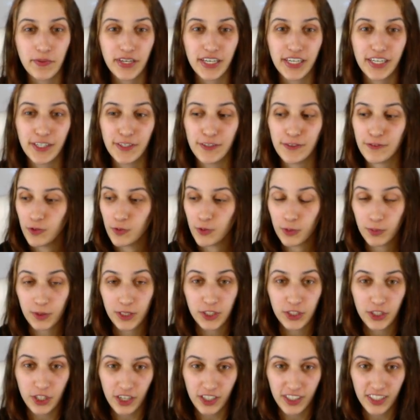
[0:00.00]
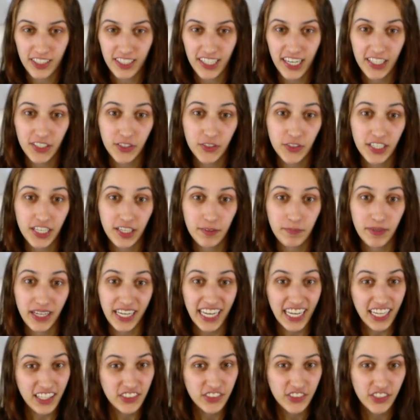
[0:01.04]
of ruby chocolate I could get my
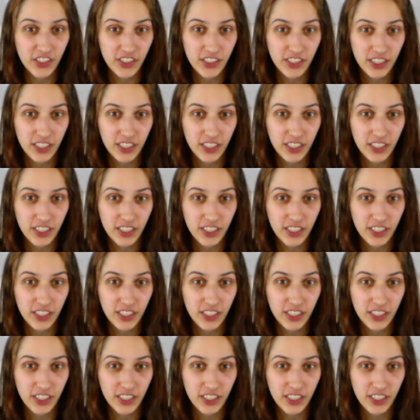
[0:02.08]
hands on,